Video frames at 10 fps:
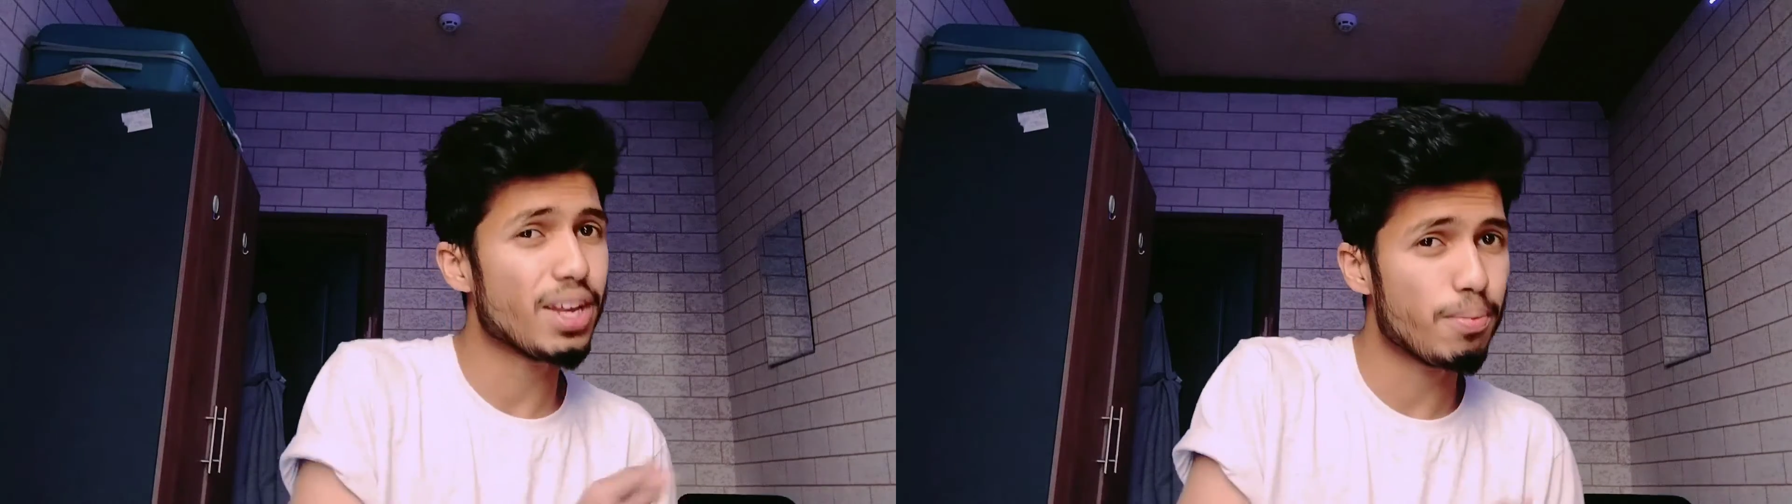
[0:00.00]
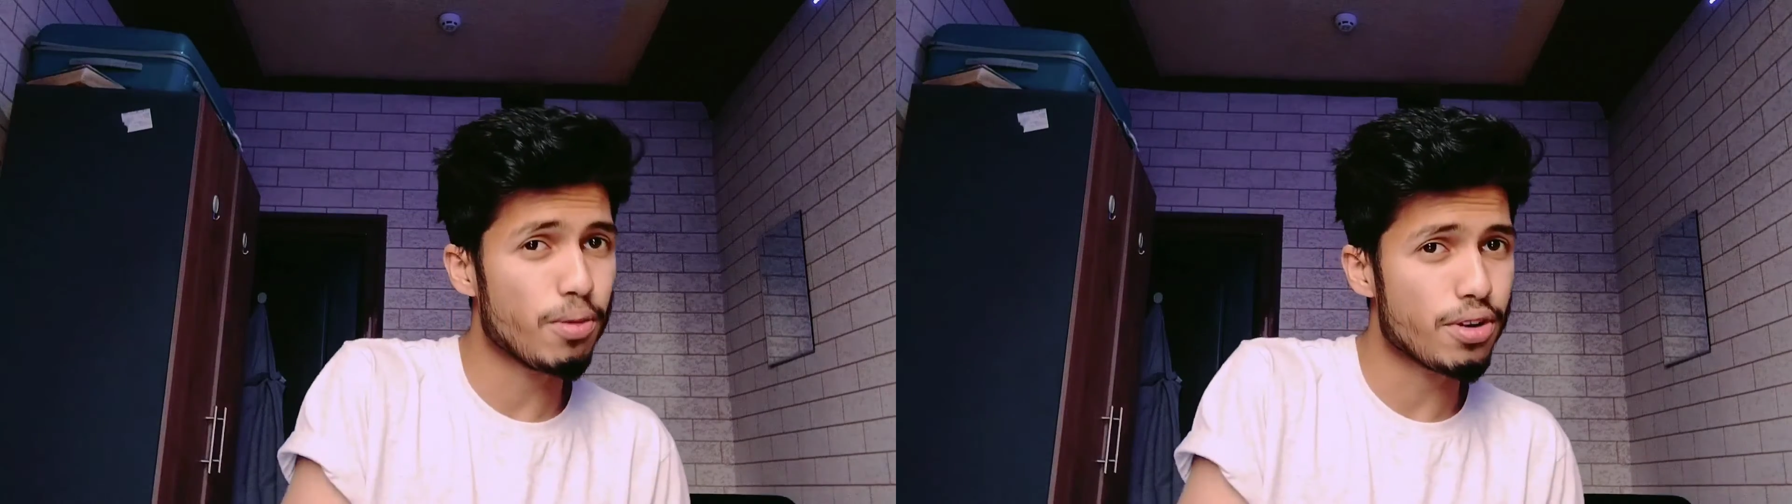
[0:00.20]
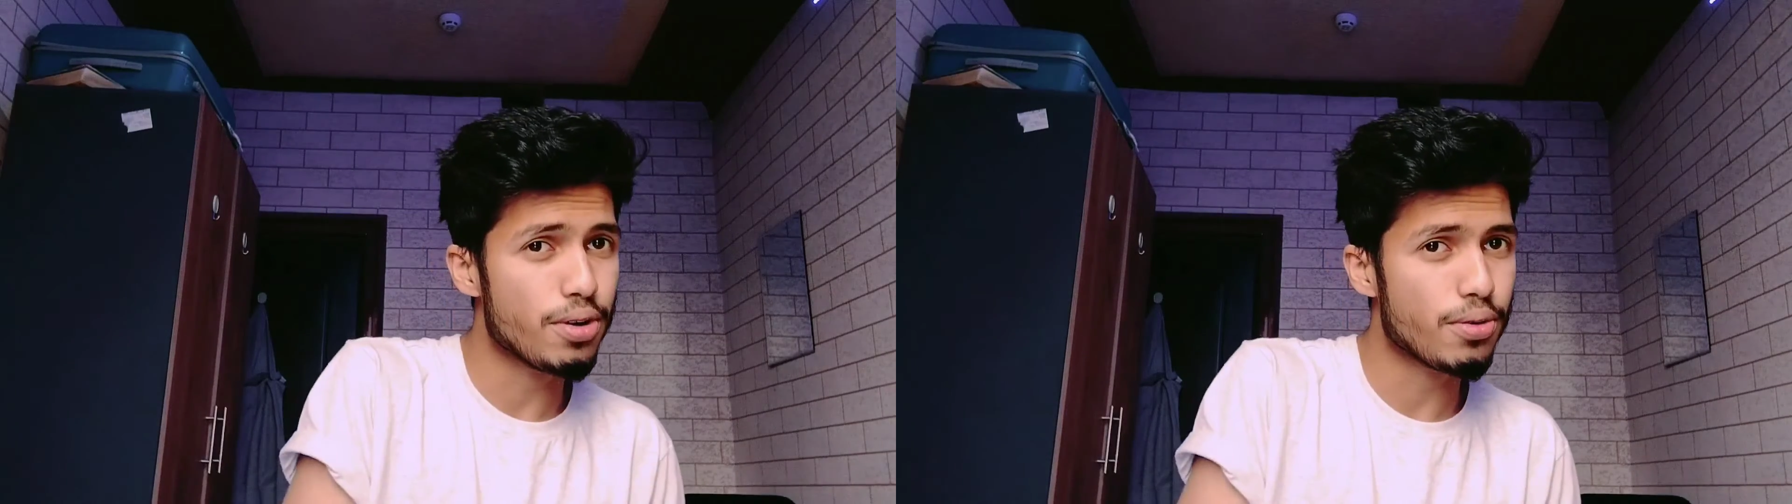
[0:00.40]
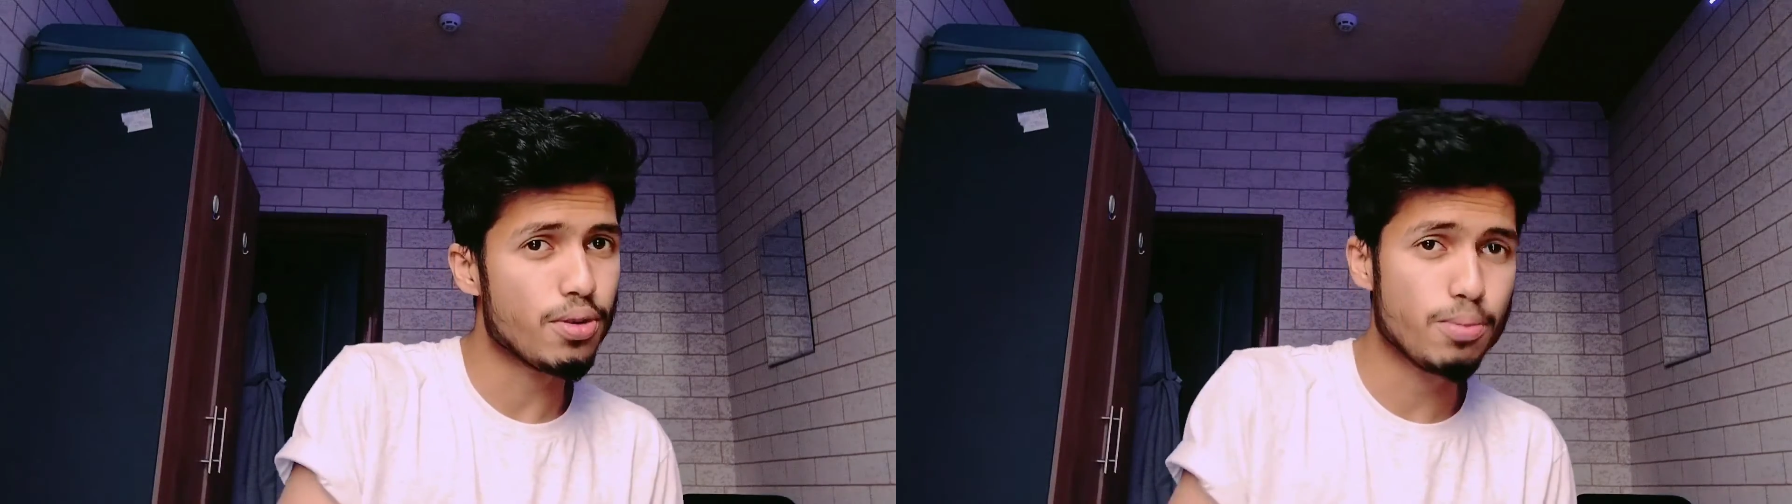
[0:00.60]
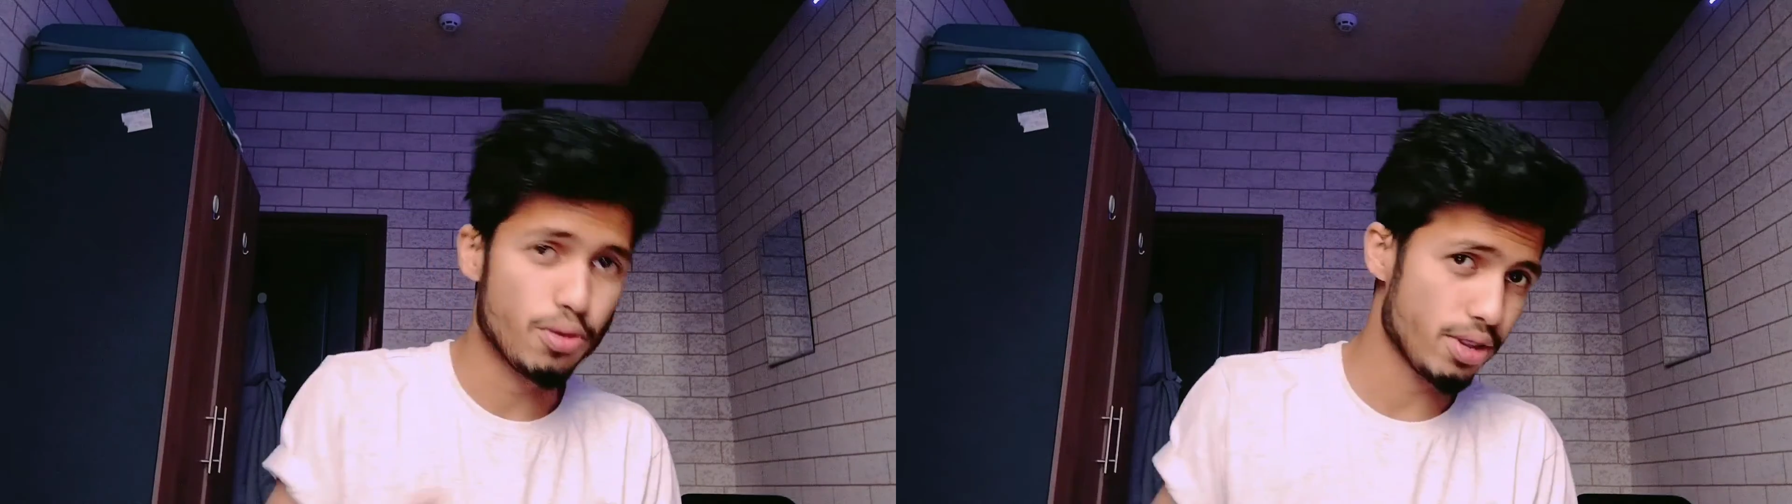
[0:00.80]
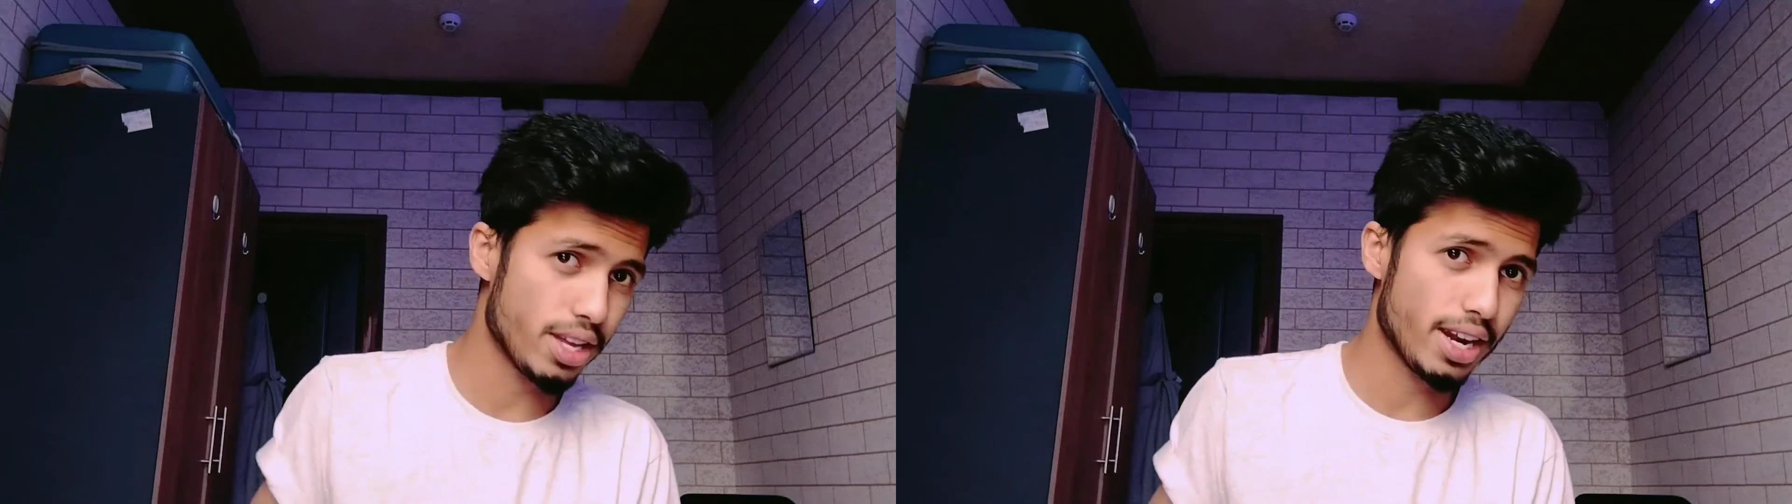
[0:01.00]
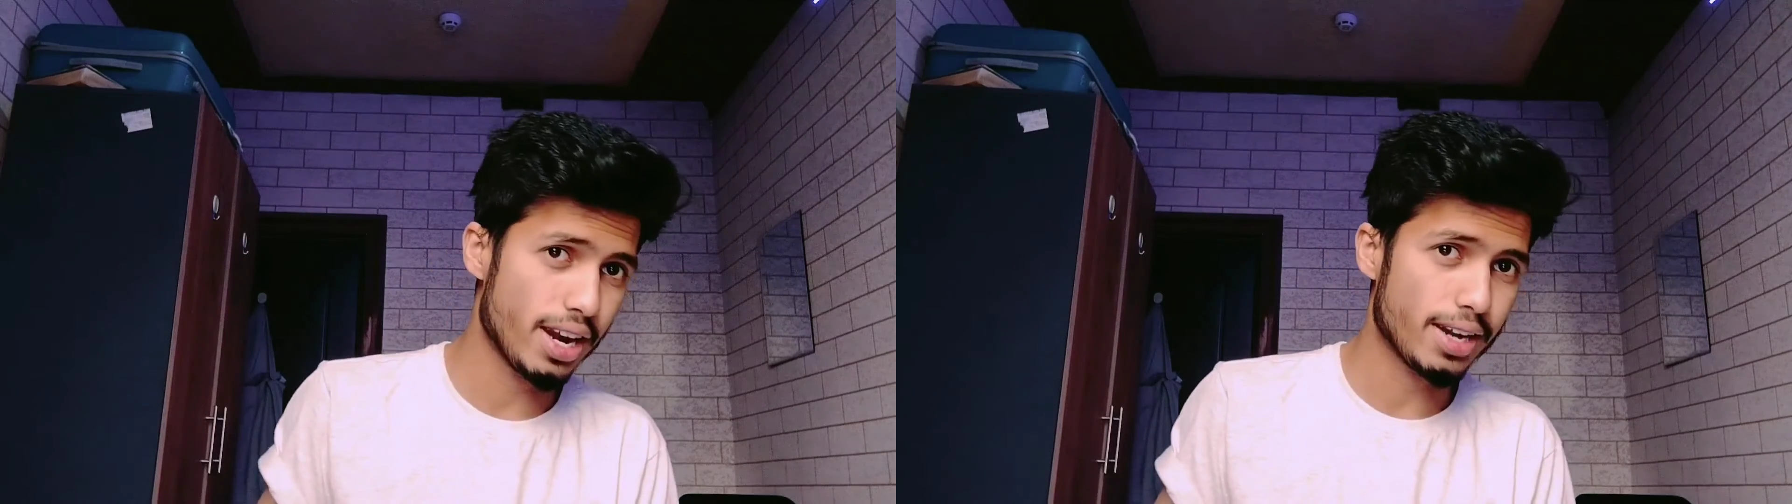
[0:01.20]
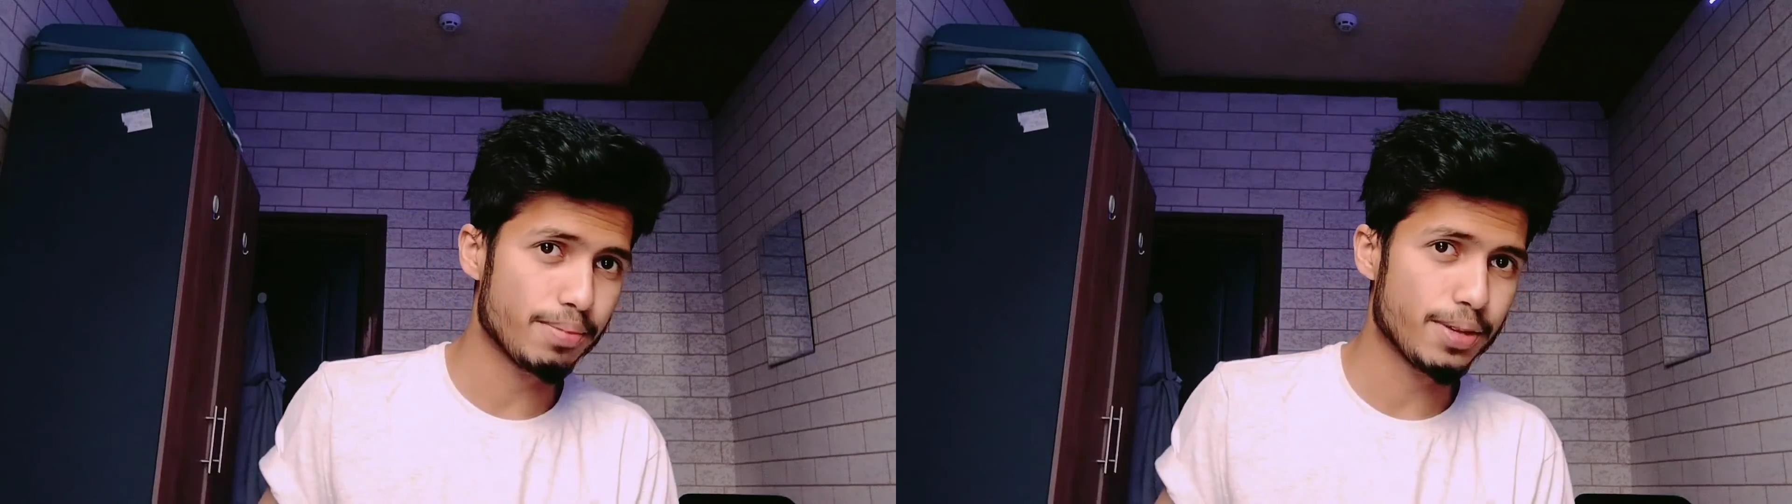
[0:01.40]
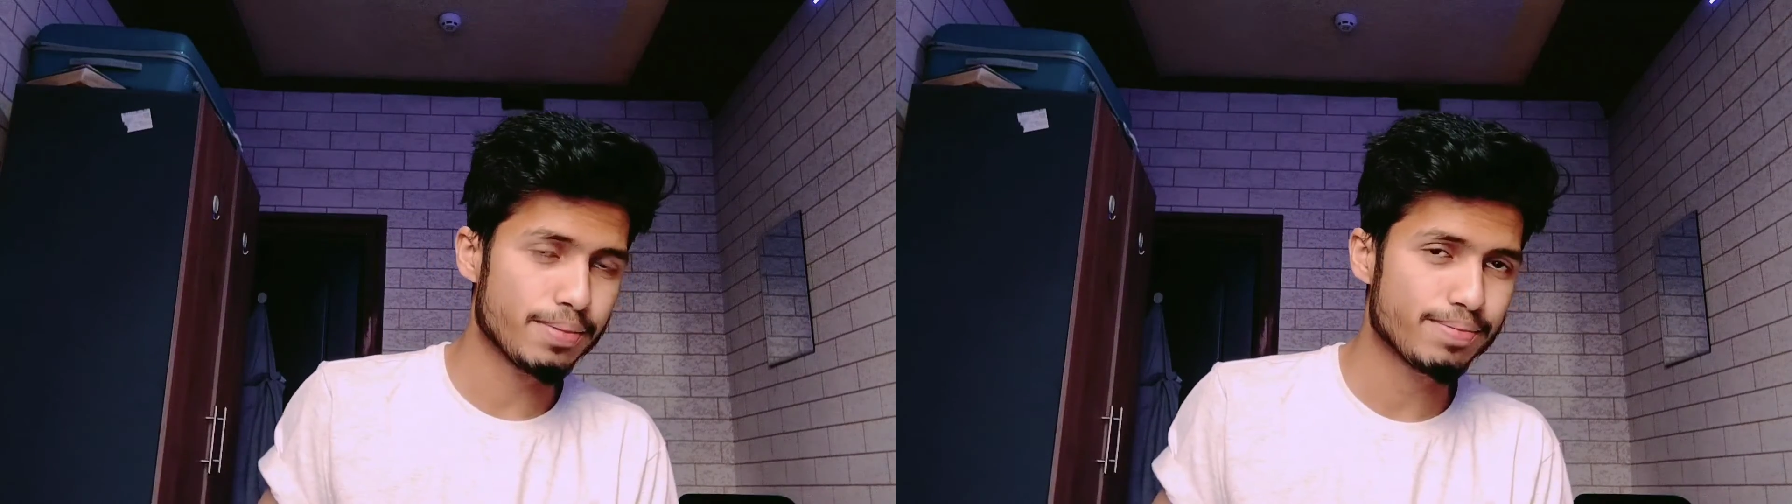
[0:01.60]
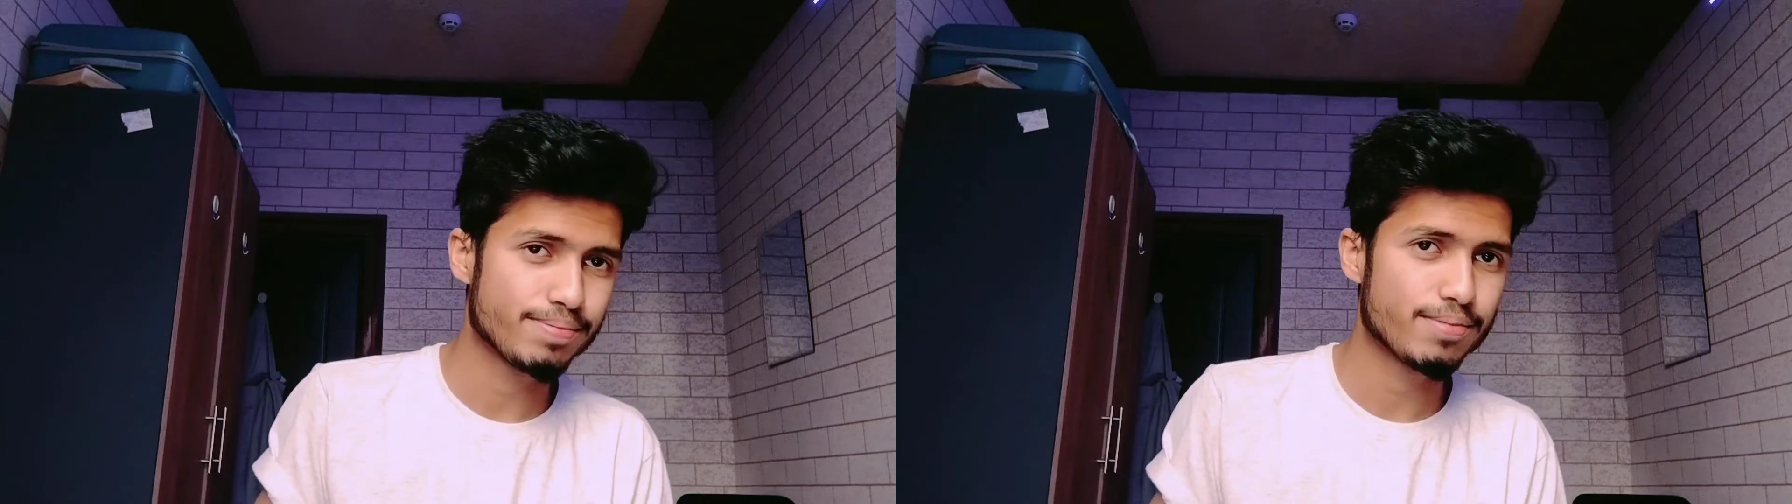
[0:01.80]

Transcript: very important role more than anatomy